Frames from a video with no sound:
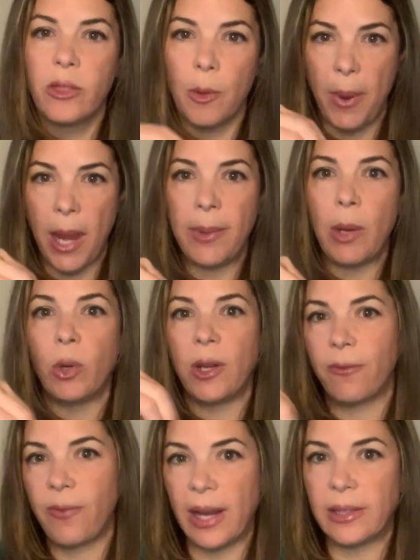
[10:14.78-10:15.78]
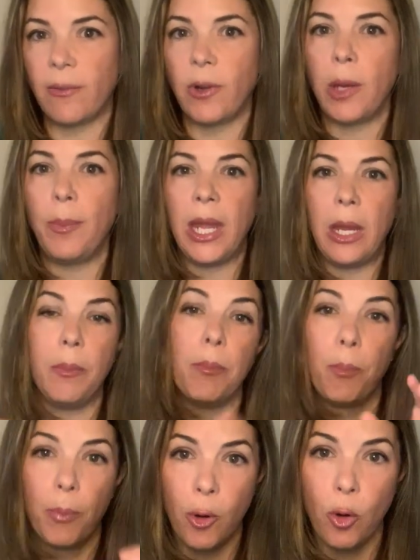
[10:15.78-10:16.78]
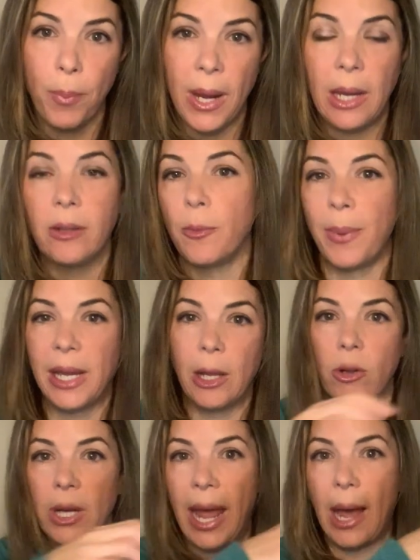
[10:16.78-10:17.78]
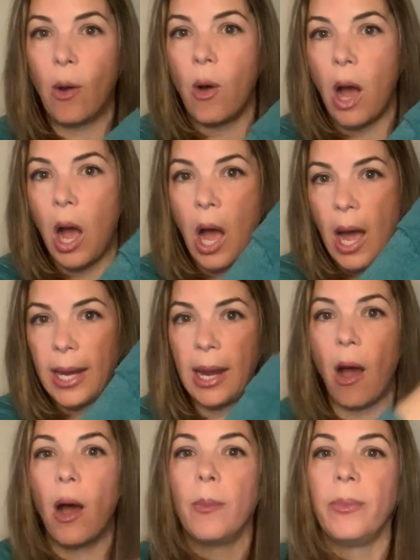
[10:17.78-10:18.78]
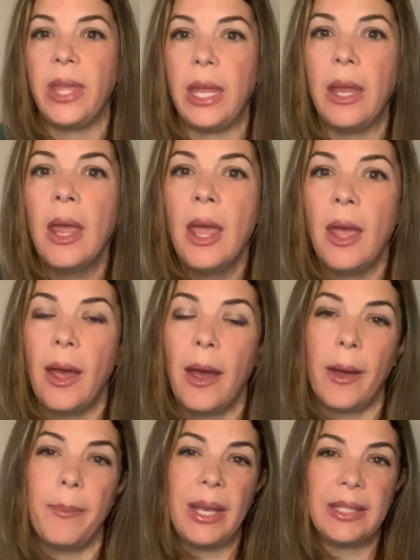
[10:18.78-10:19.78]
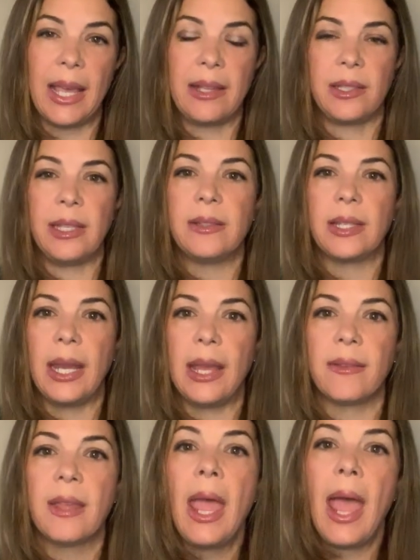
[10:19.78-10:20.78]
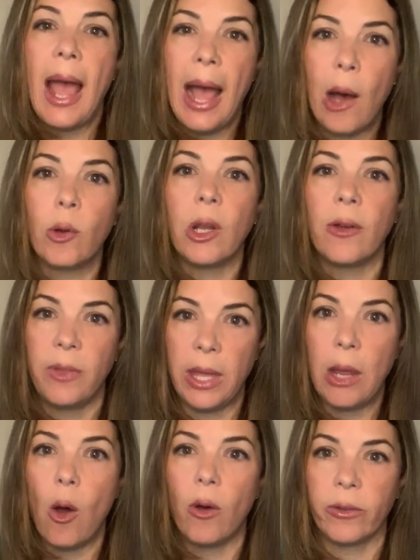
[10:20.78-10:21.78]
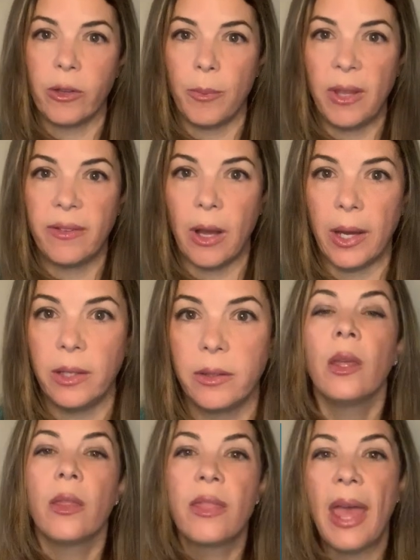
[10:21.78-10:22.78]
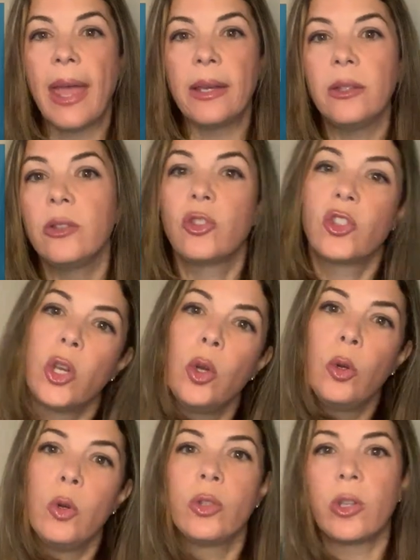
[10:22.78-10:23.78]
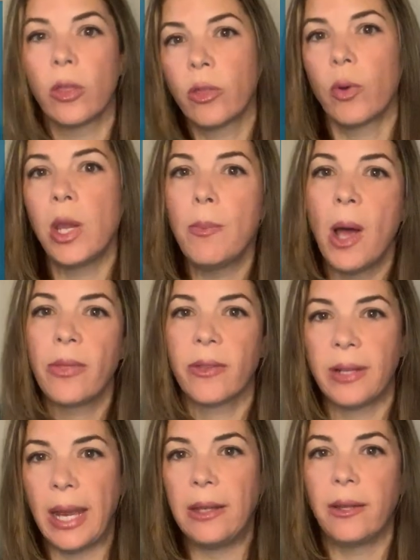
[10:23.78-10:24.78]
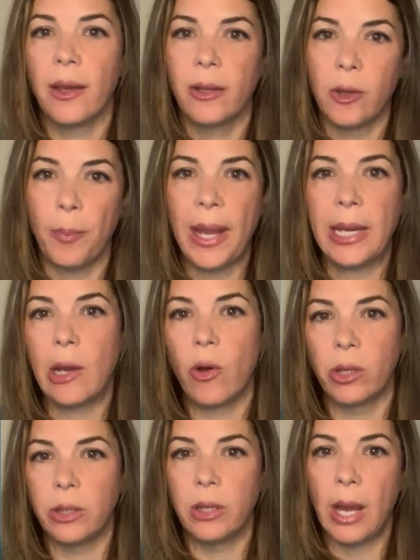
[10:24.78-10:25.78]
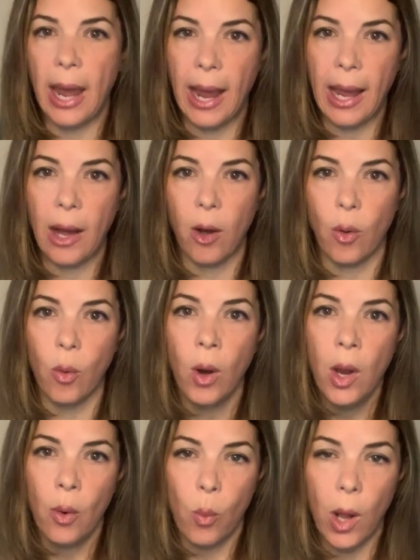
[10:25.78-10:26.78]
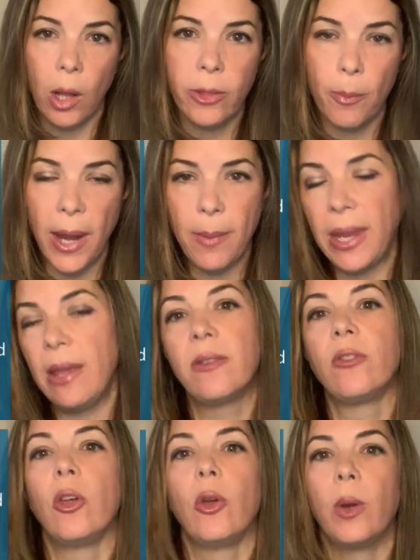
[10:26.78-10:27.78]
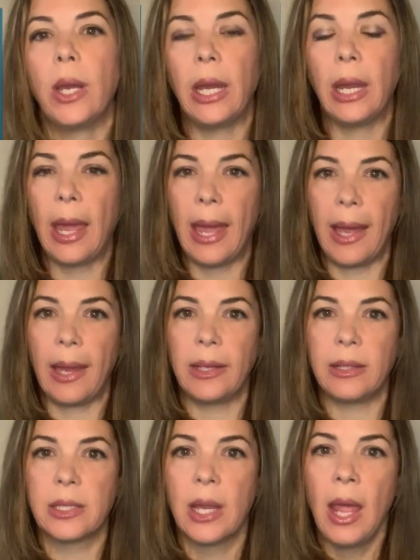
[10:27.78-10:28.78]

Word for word: the baby would effectively be pooping, depending on how high up the um, intestines it is, out of the ostomy site. Then two to three months later, depending on how well the baby is doing and